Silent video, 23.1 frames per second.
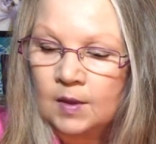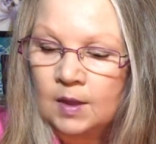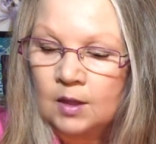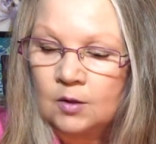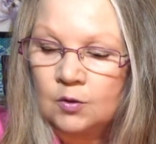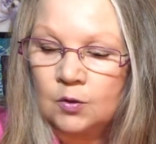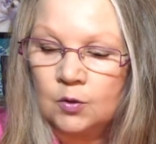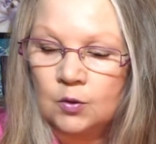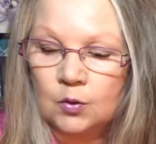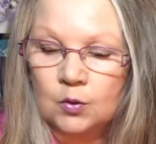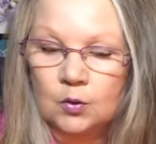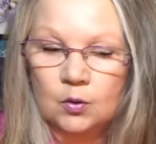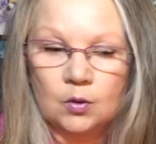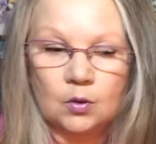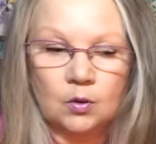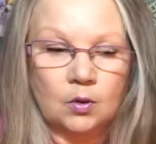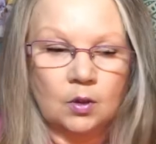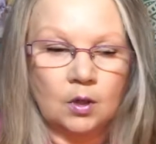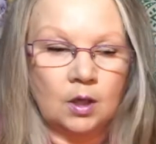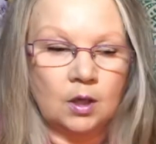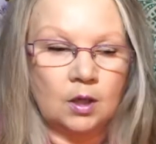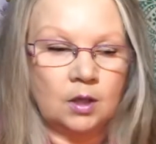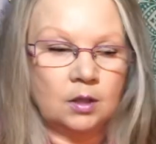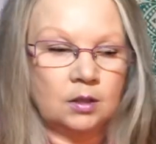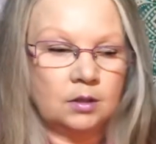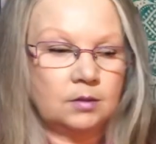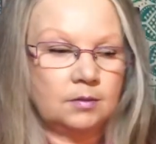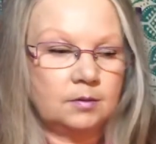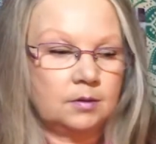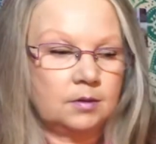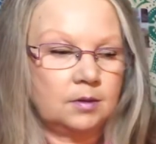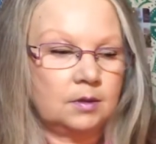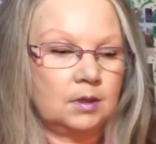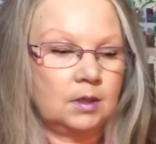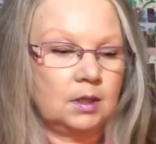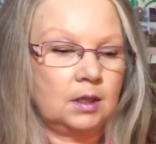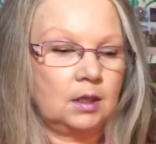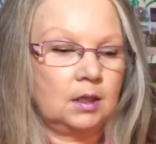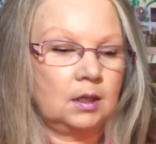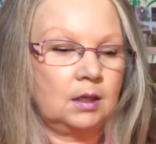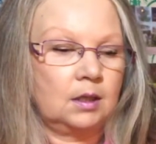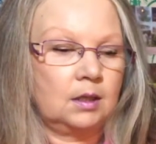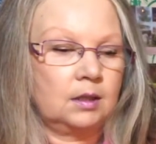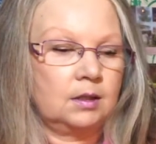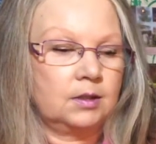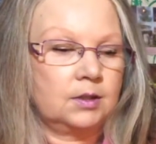Ooh.
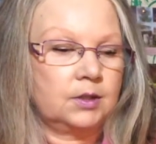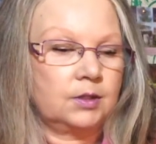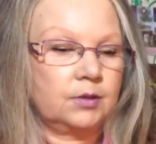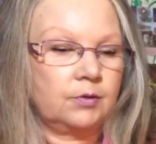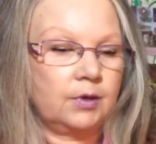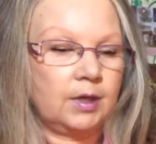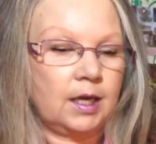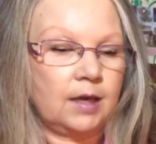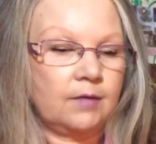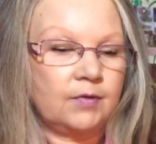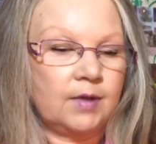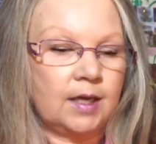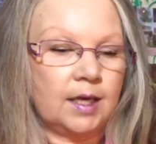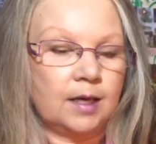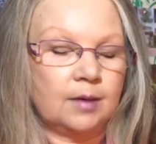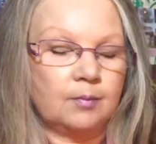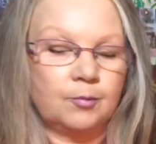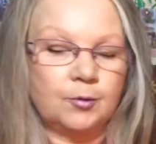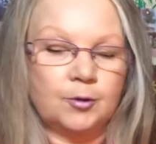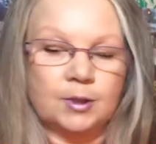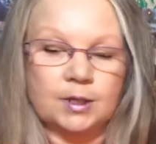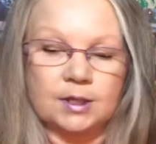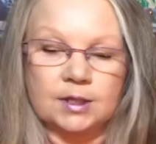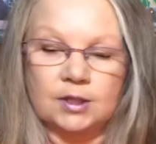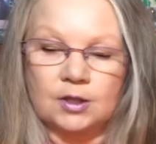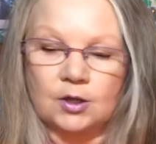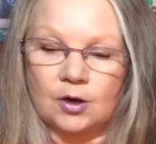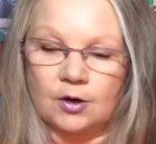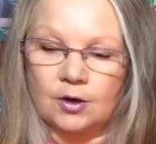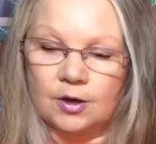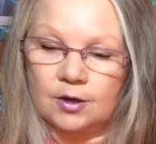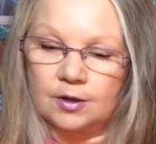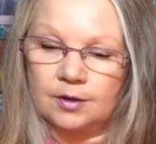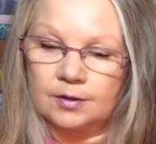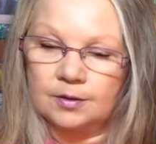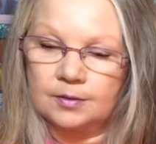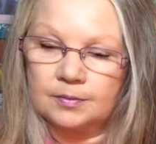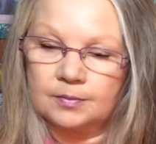So we have the Empress card.